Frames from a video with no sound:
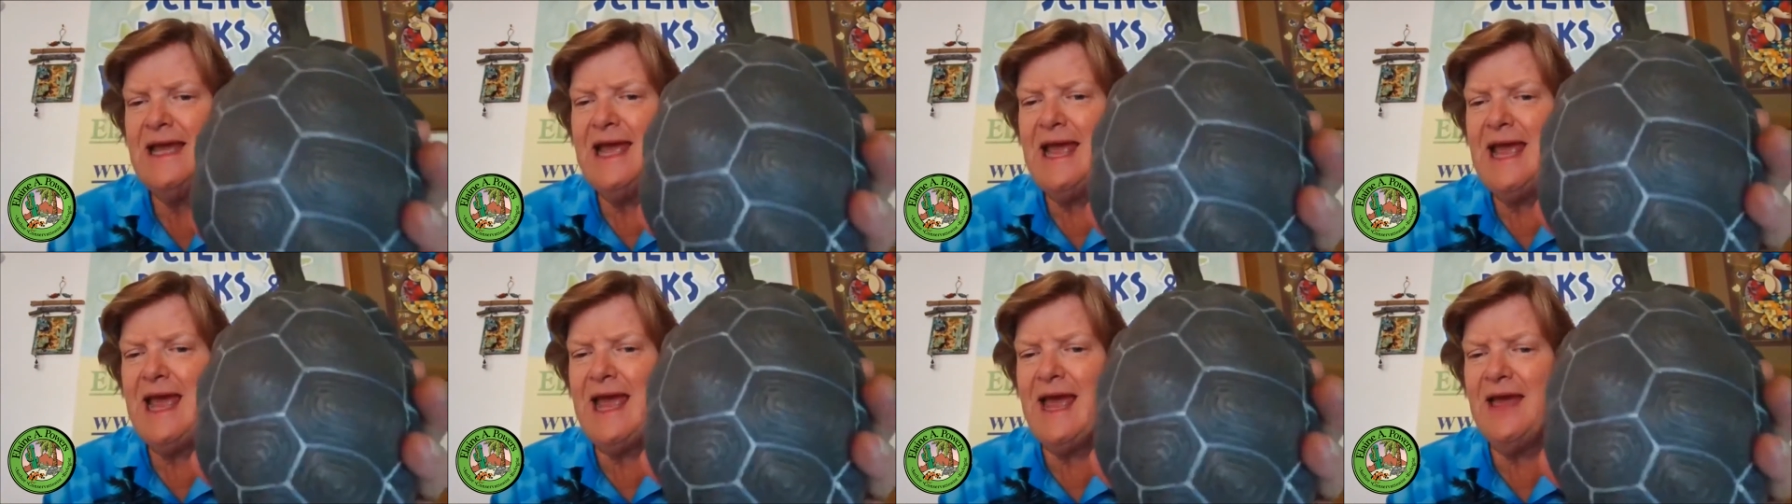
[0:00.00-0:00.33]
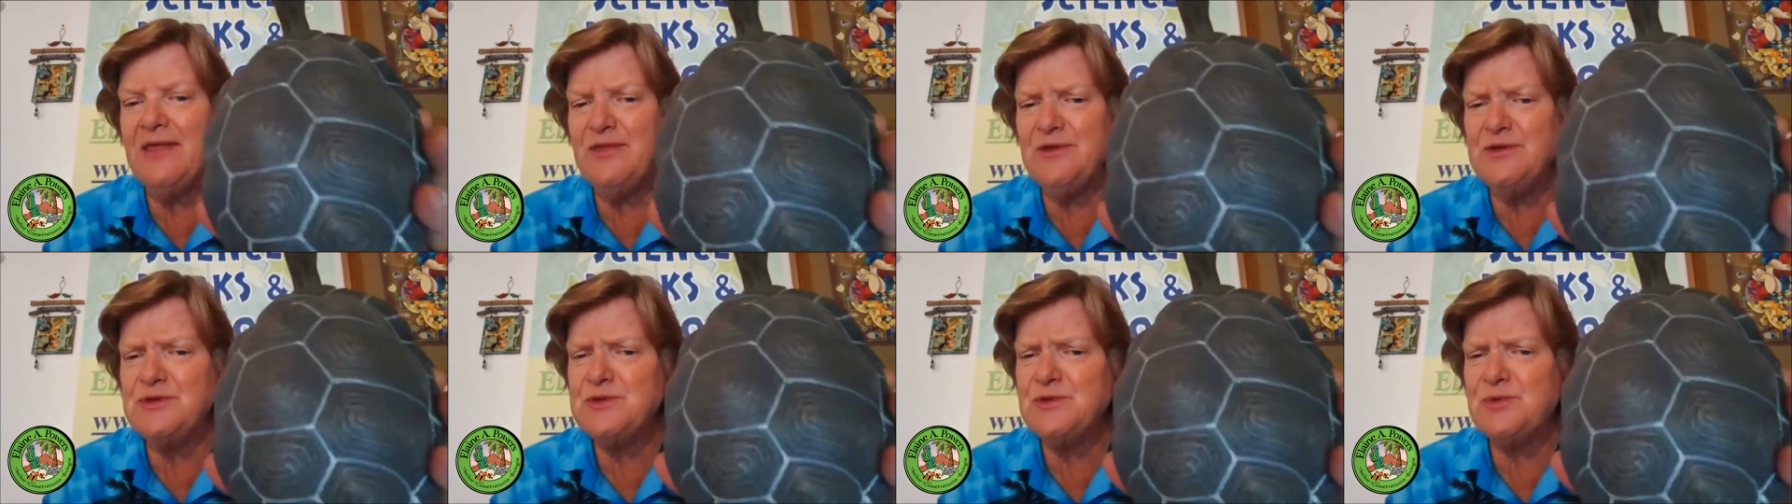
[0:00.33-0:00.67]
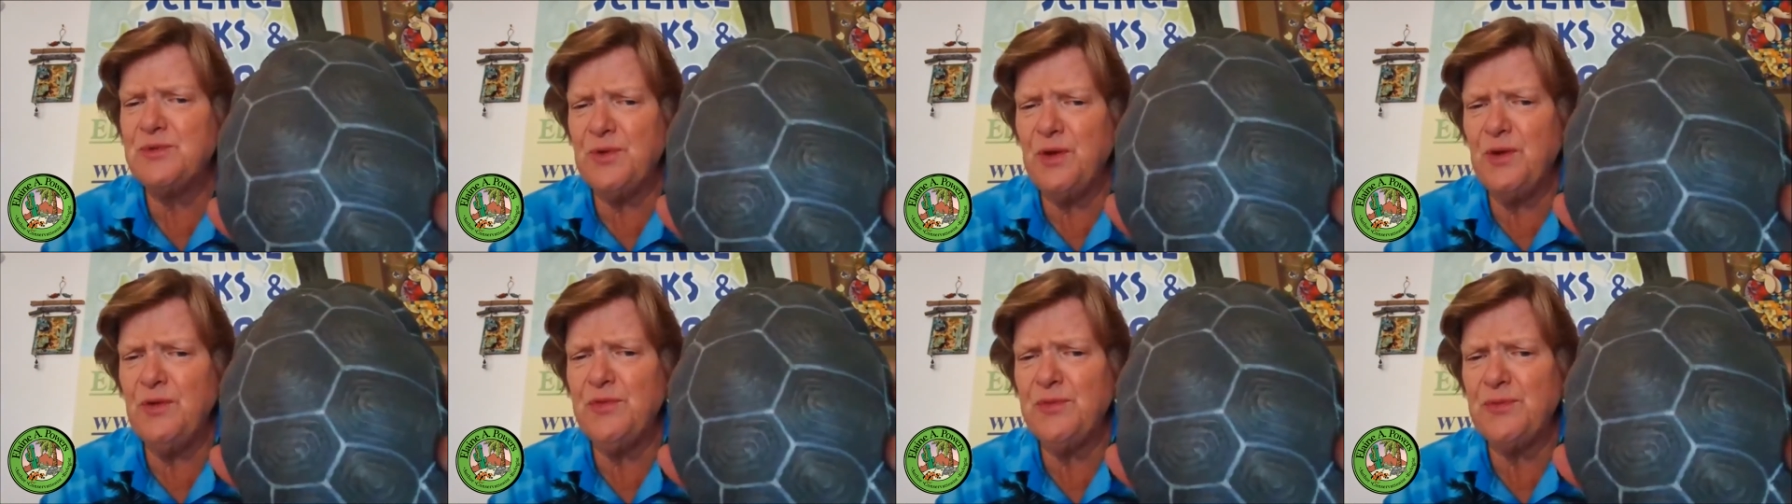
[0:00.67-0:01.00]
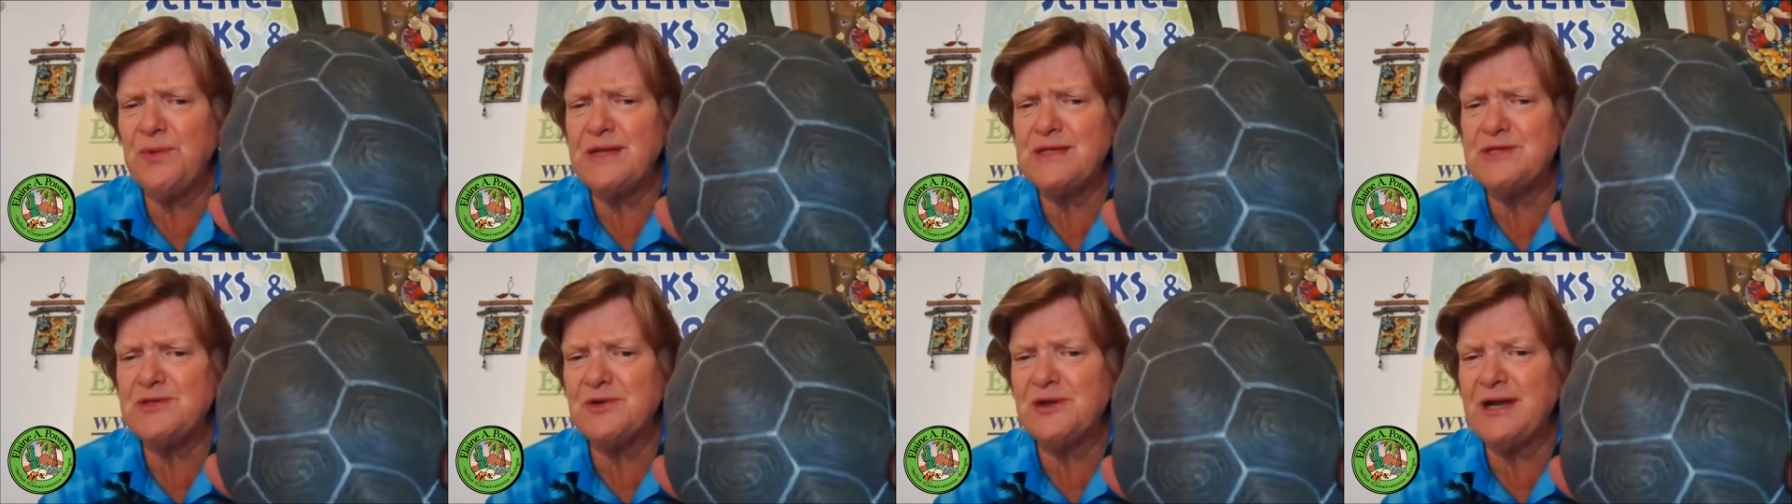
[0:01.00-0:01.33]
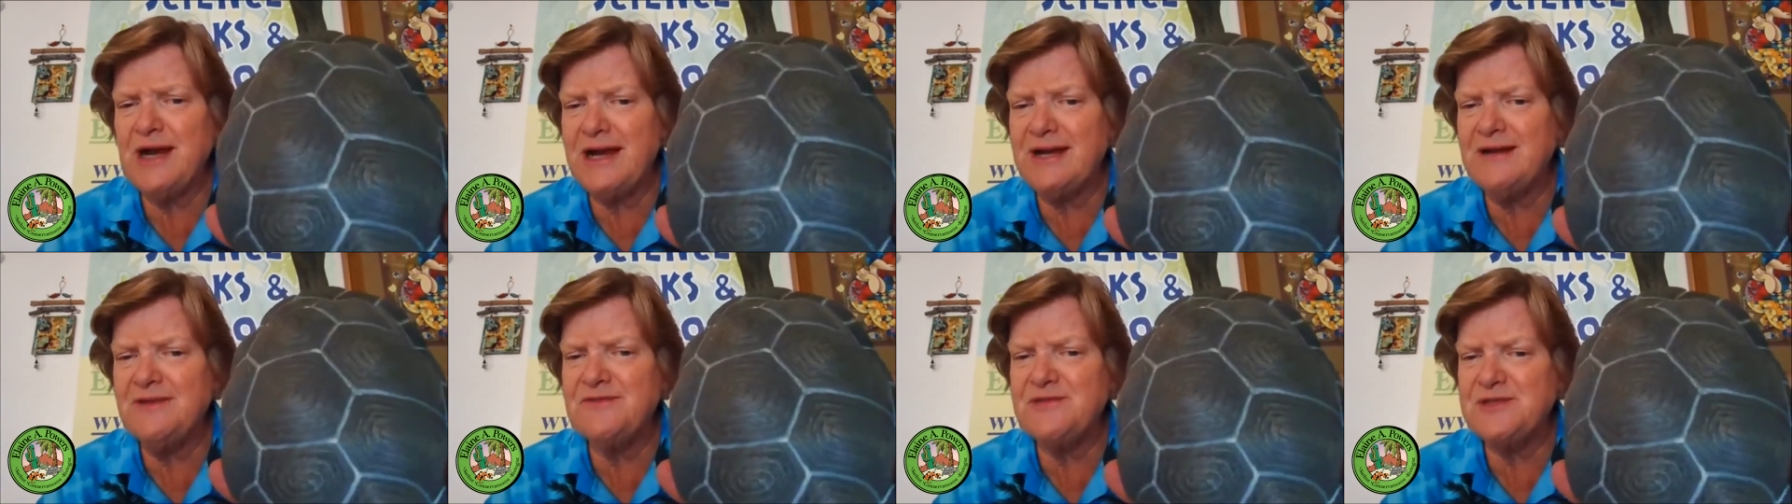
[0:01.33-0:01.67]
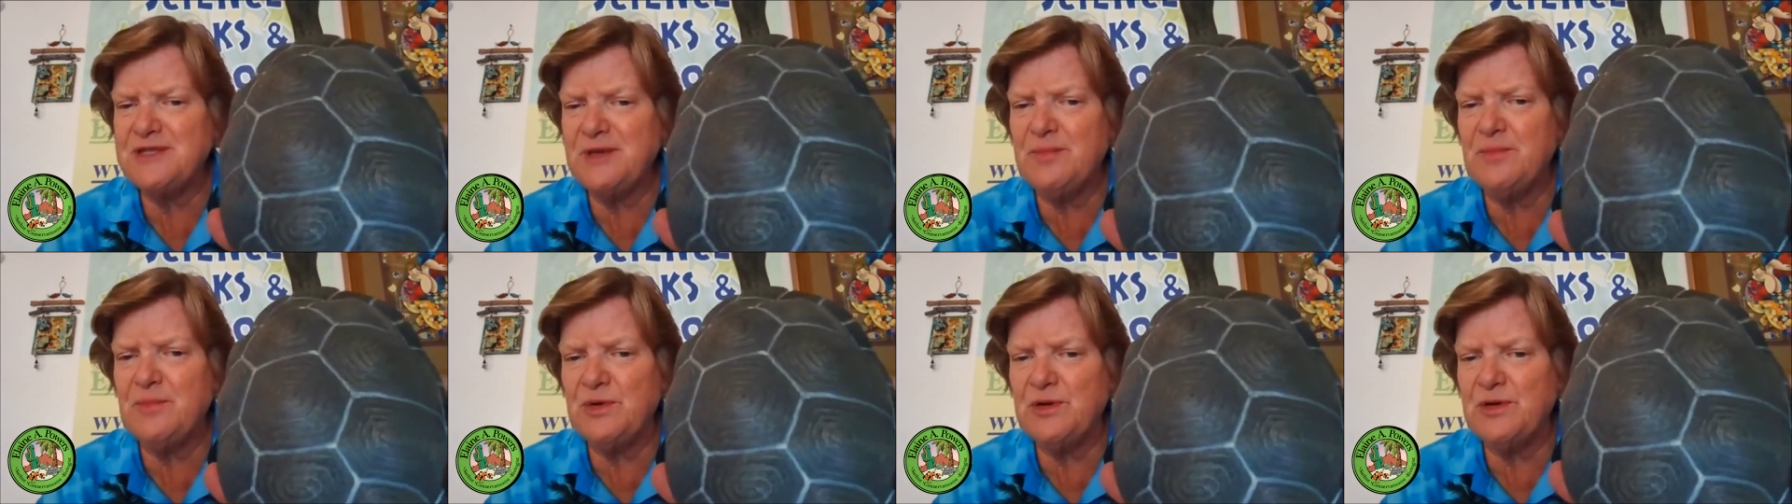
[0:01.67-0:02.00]
And those growth rings are kind of
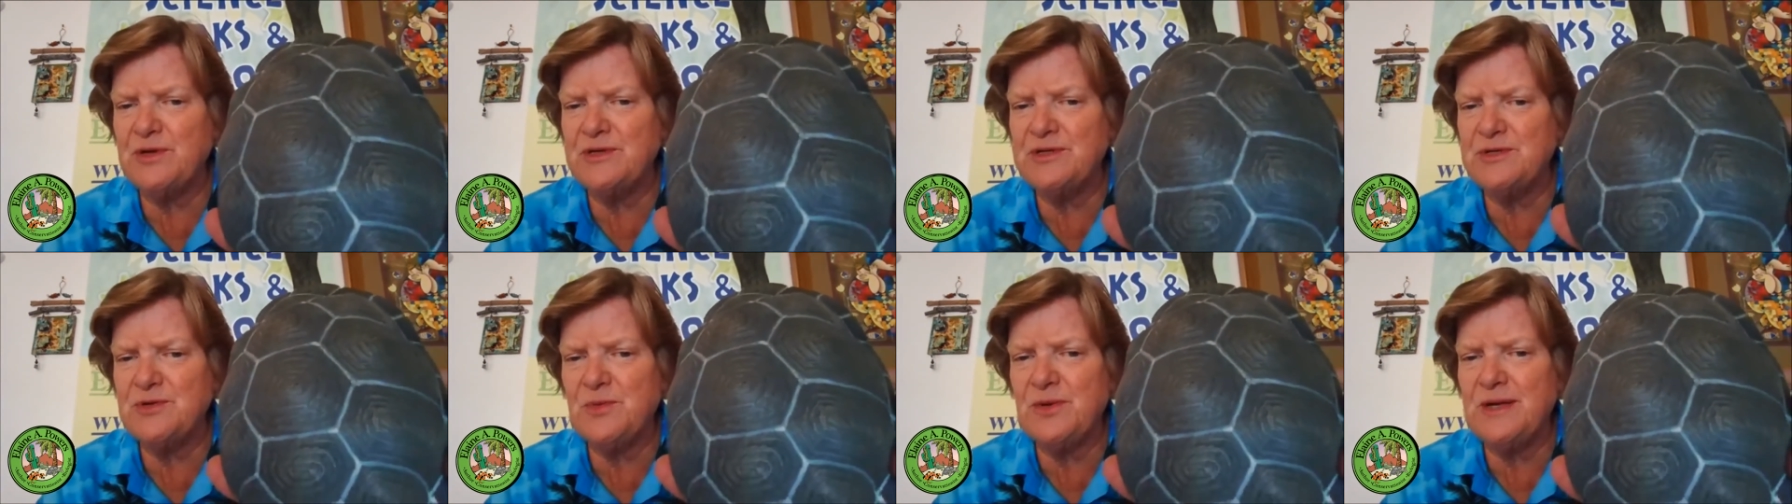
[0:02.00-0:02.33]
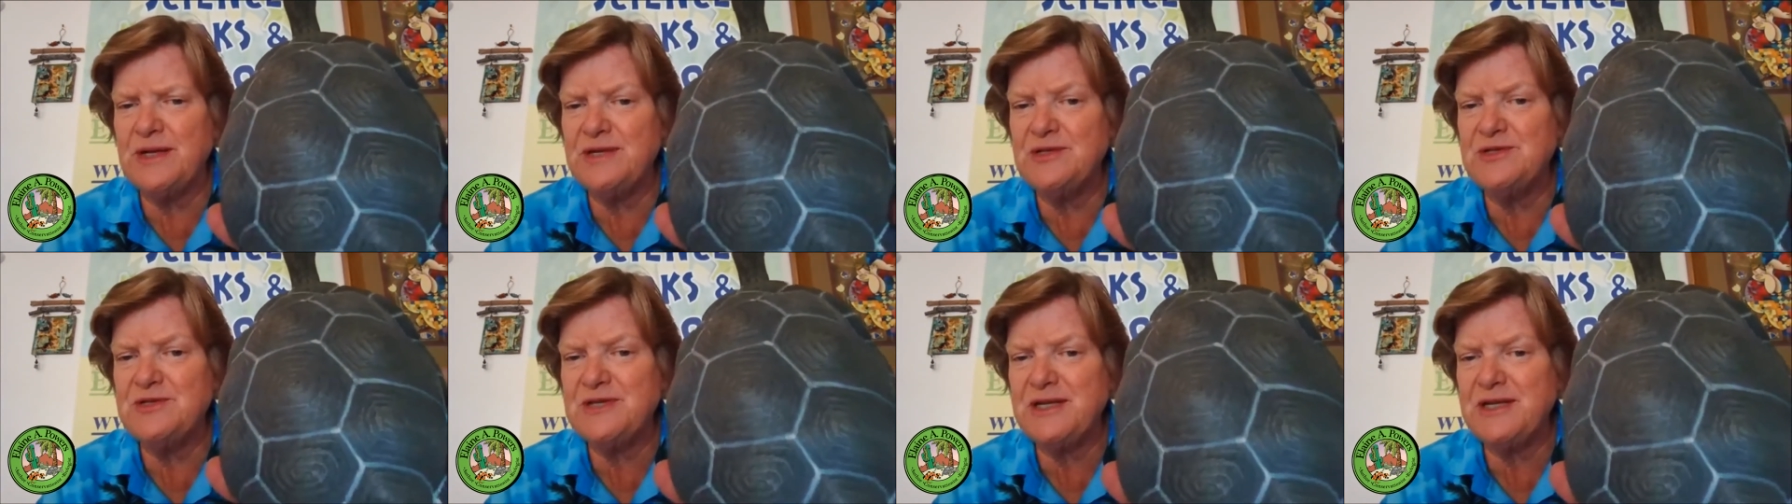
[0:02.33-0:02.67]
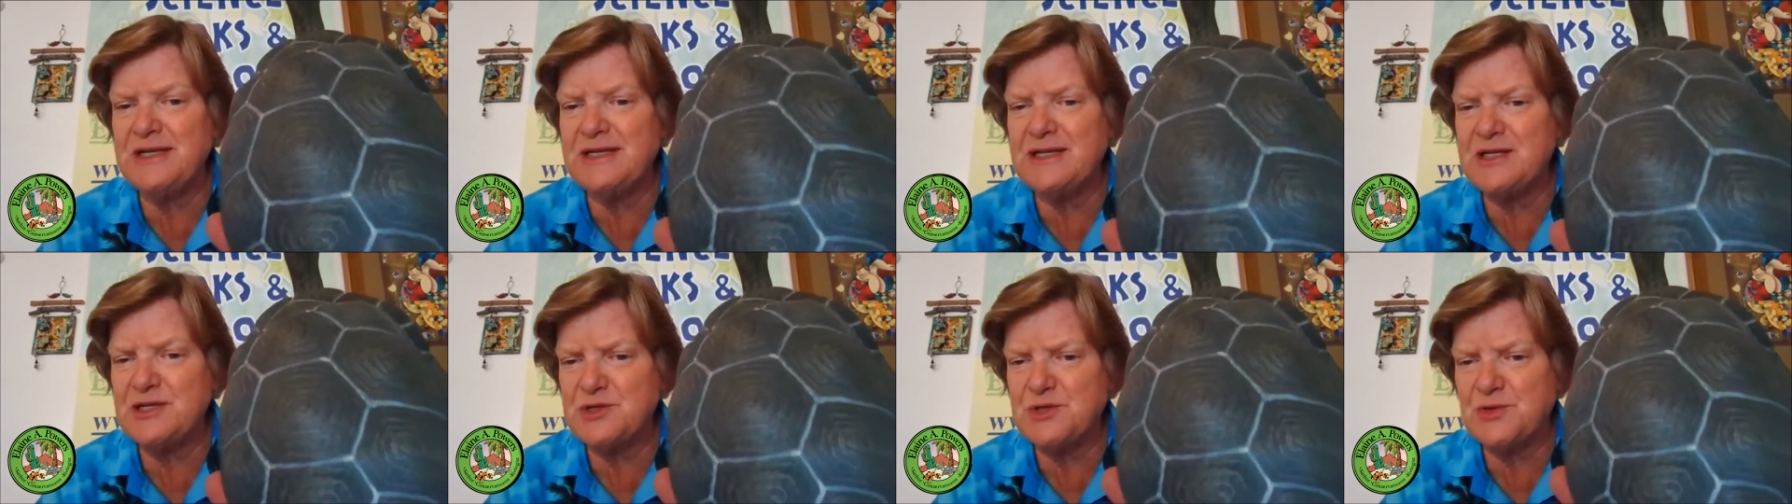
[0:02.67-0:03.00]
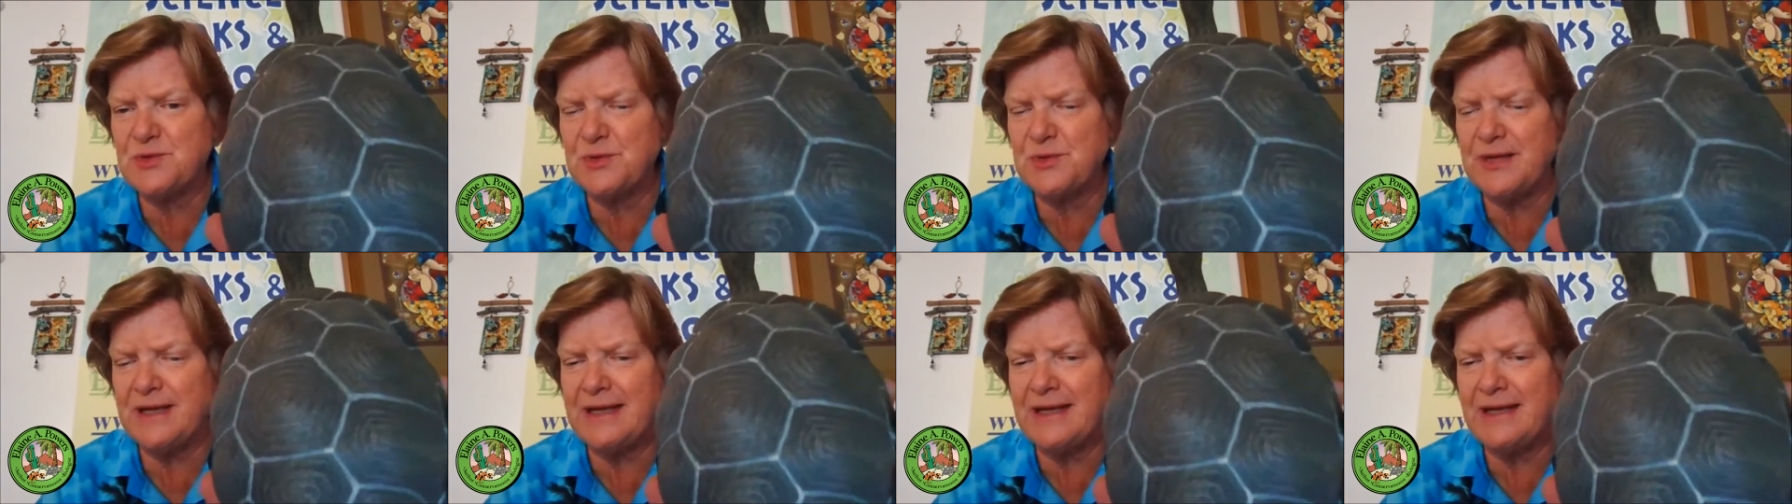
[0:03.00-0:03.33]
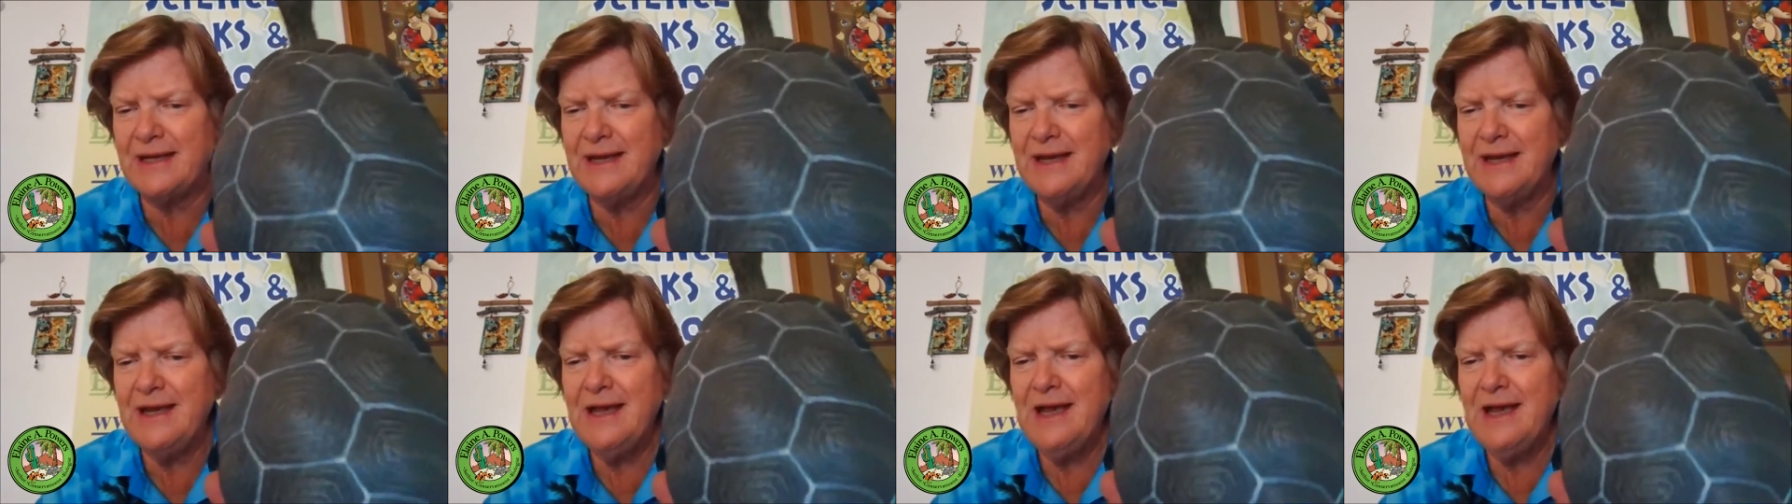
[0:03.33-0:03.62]
similar to what you see in a tree.